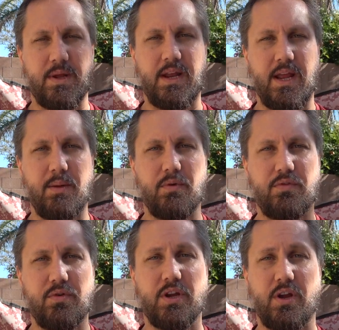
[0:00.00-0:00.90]
been able
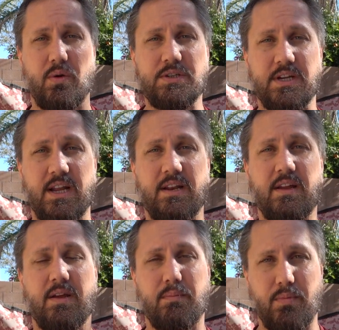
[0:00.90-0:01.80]
to negotiate
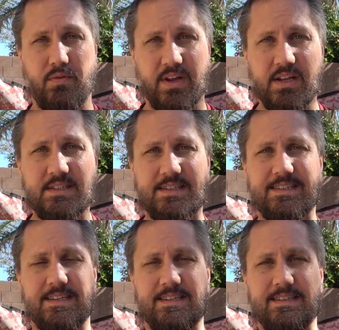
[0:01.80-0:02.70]
moving
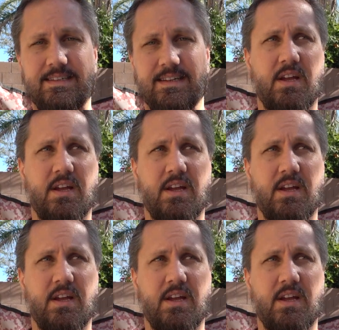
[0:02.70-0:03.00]
assistance.